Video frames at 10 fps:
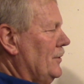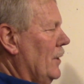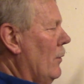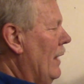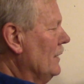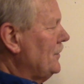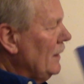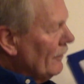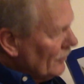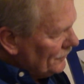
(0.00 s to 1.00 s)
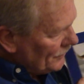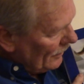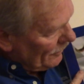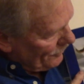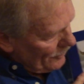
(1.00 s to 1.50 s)
So that's the difference
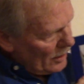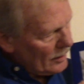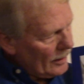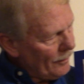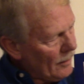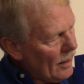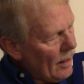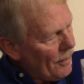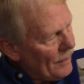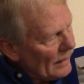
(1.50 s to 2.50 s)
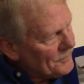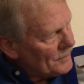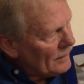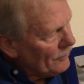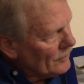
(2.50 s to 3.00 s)
in the front, and that's
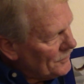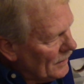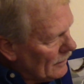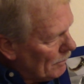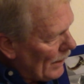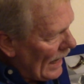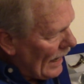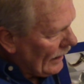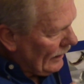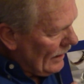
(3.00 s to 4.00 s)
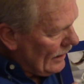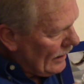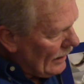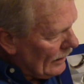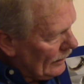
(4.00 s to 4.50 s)
the difference in the back.
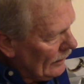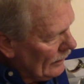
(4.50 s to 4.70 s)
And